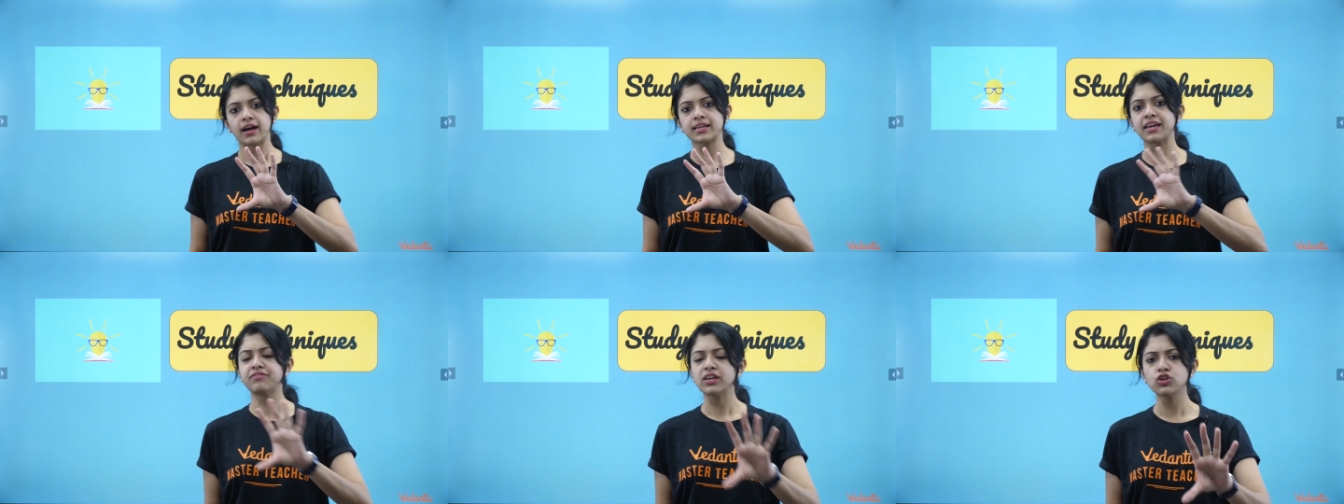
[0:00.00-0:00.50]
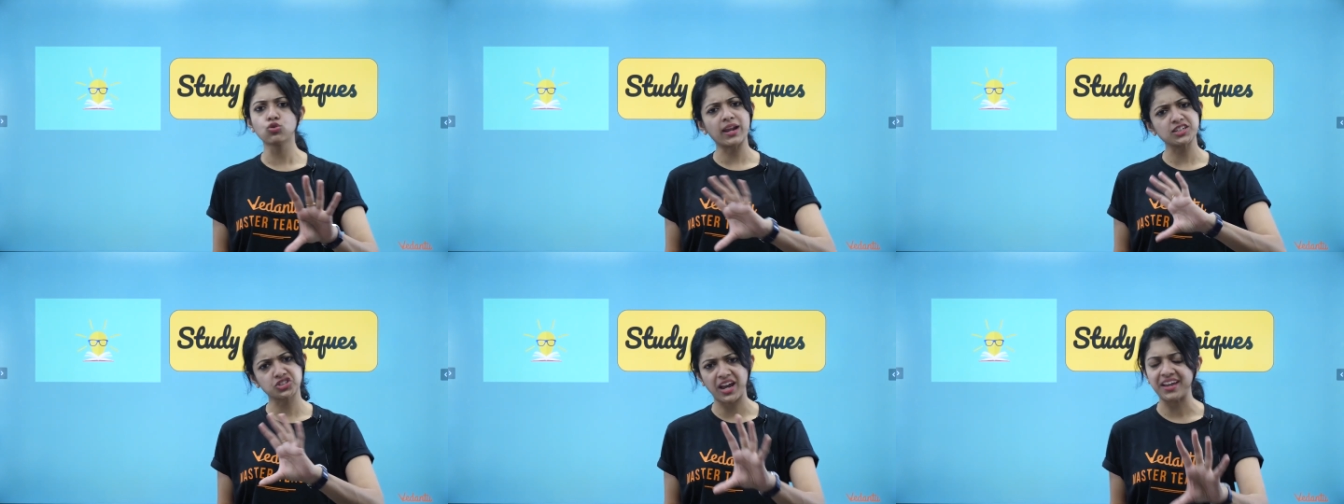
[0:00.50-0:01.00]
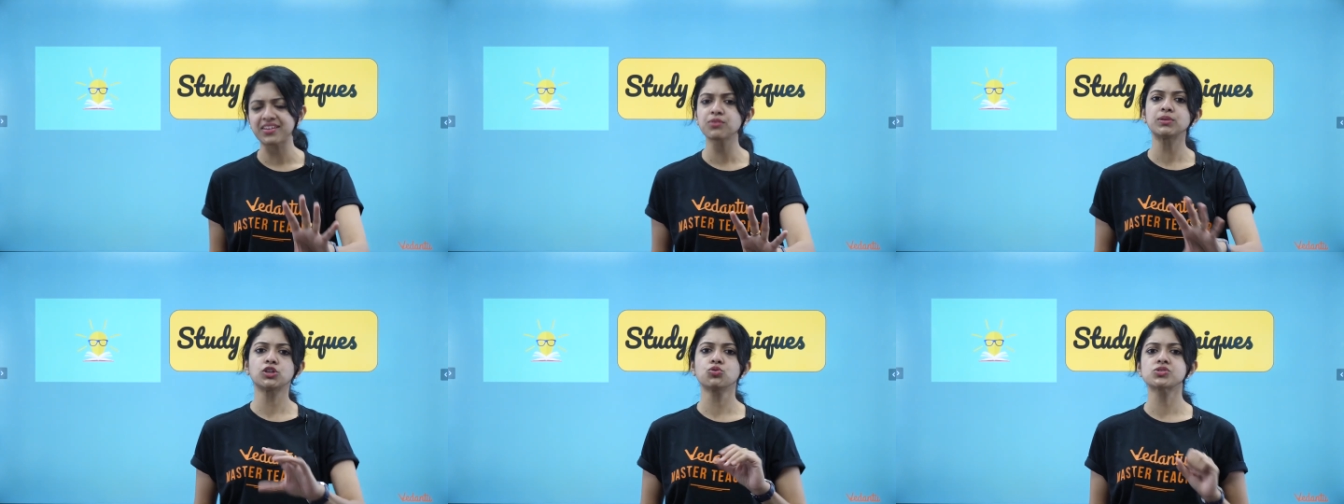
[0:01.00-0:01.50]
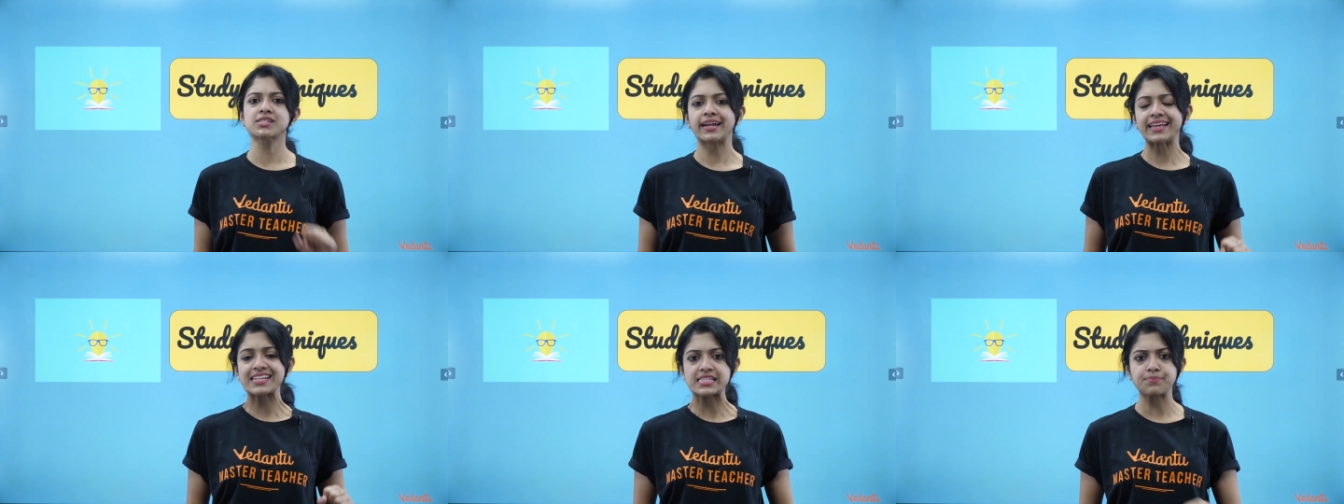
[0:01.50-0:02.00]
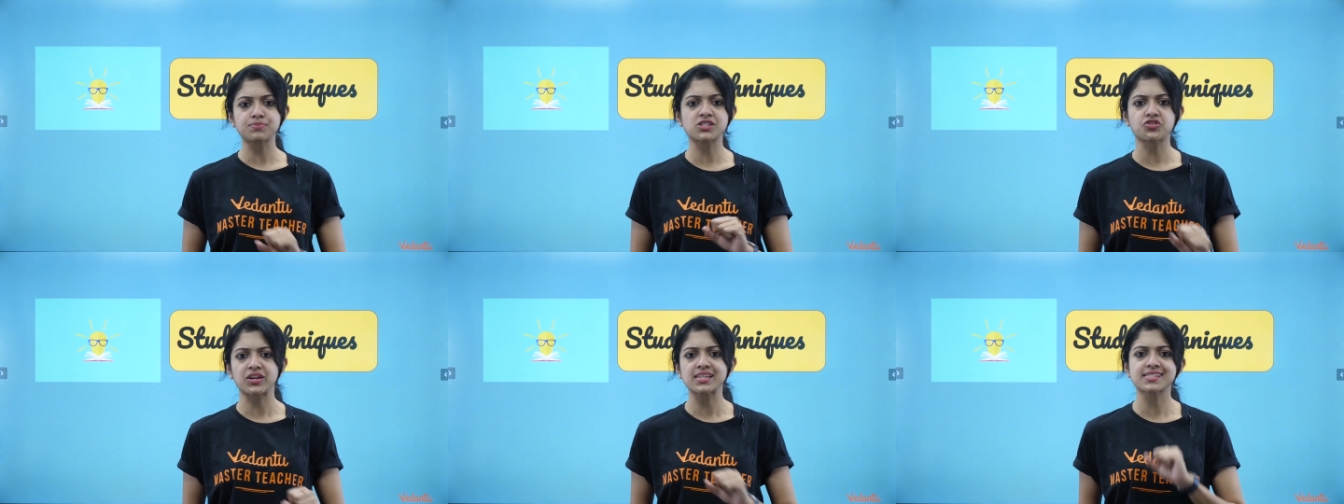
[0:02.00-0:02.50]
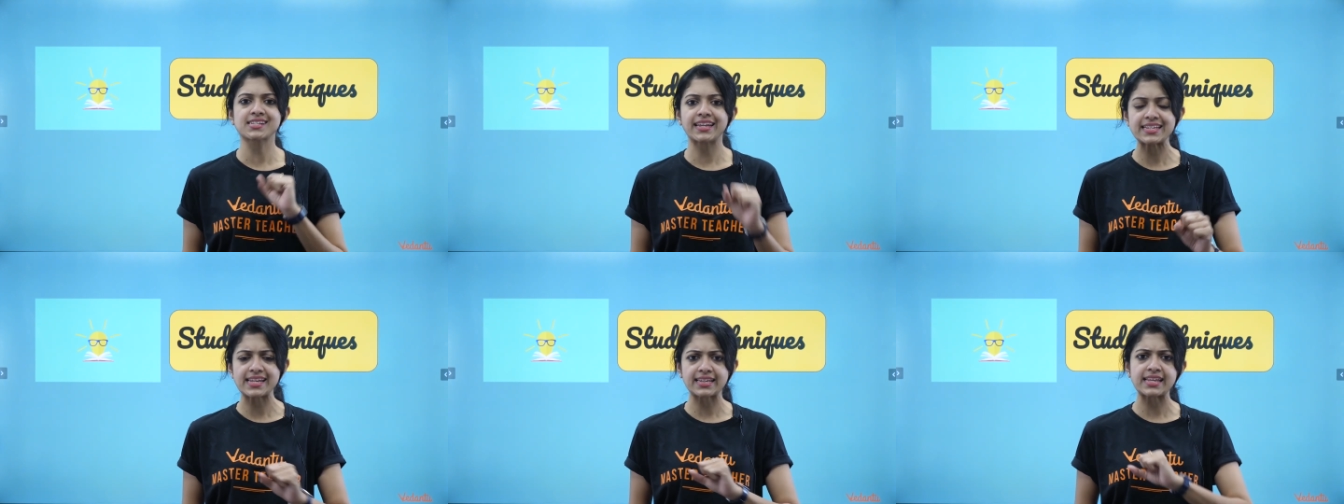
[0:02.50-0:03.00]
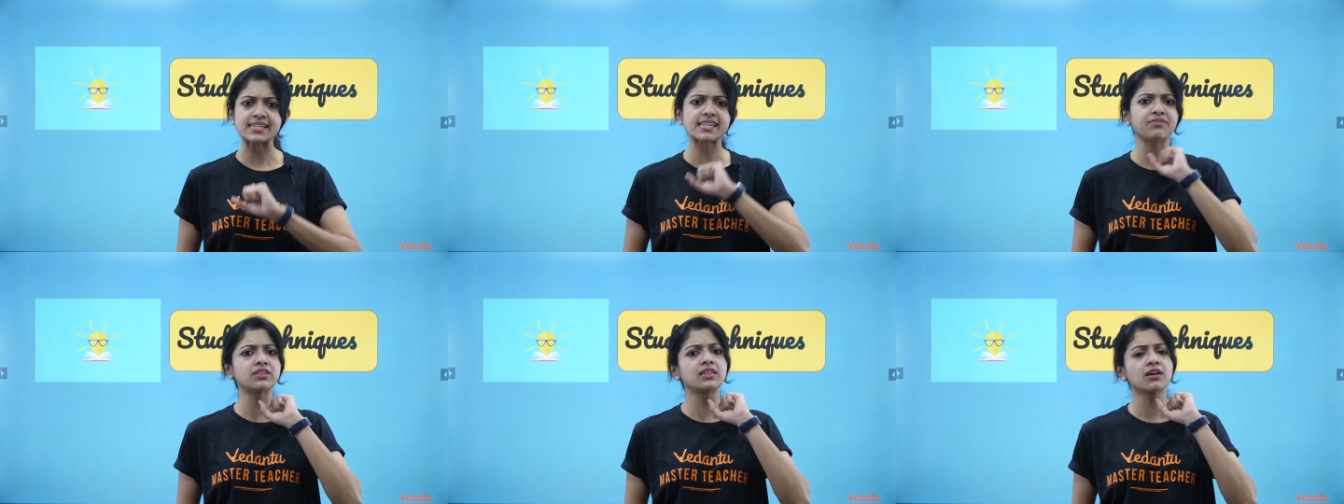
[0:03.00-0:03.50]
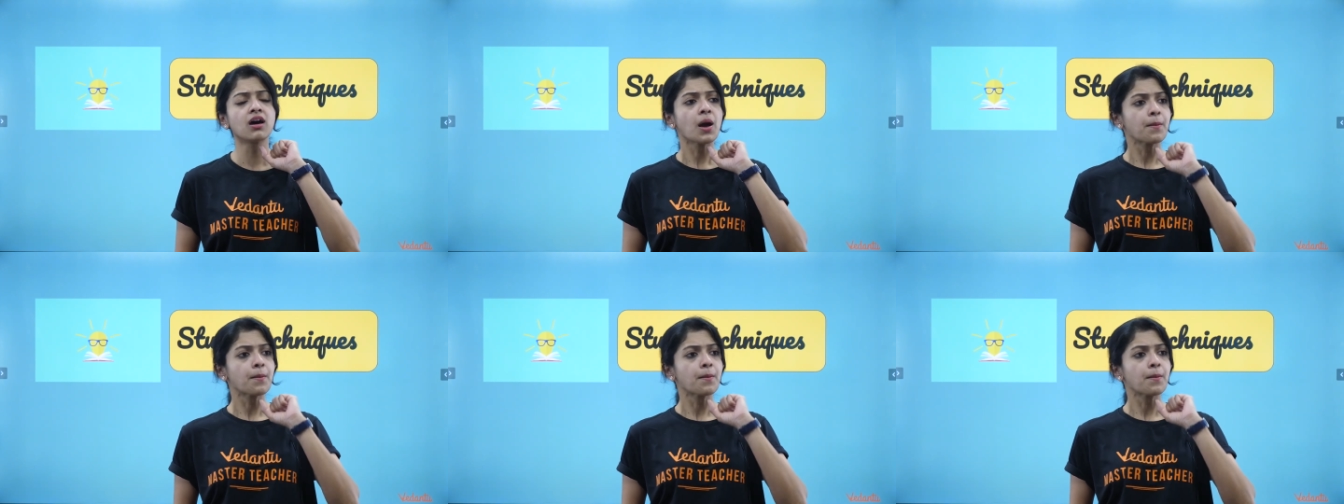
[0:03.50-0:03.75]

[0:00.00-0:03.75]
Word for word: giving you, like sharing with you study tips, tricks, study techniques, even the